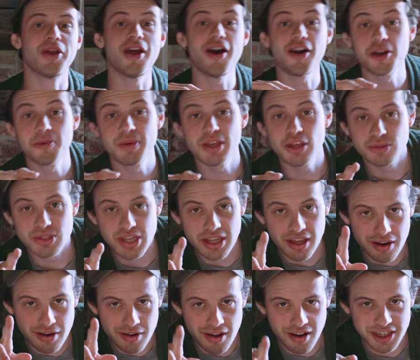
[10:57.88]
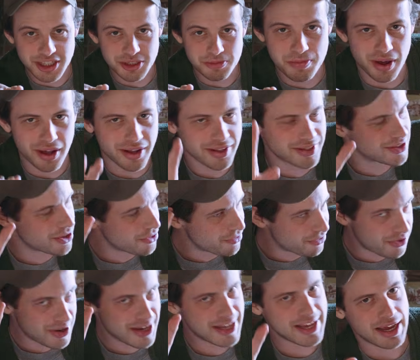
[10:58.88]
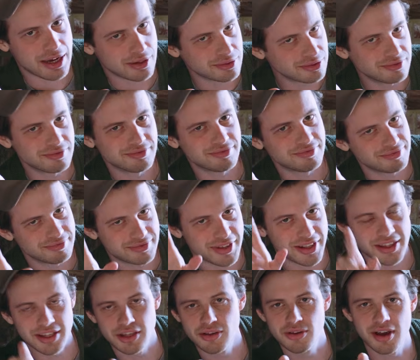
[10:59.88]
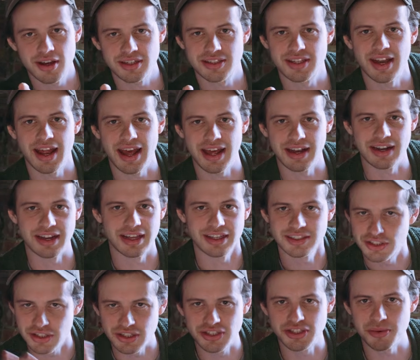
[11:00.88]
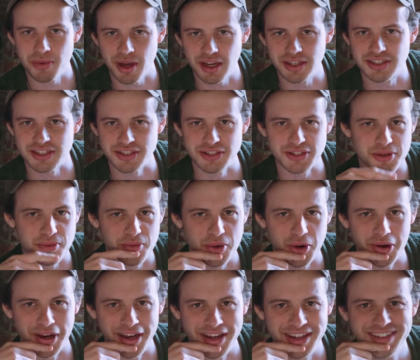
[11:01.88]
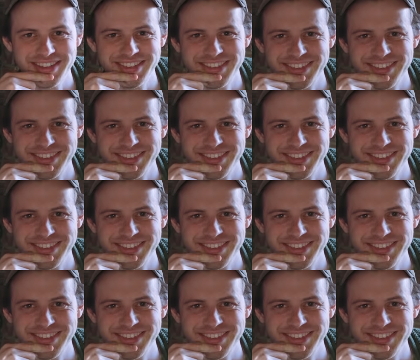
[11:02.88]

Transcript: We are going to be using an ice bath. Don't freak out. I think you guys can handle it. It's just some ice in some water.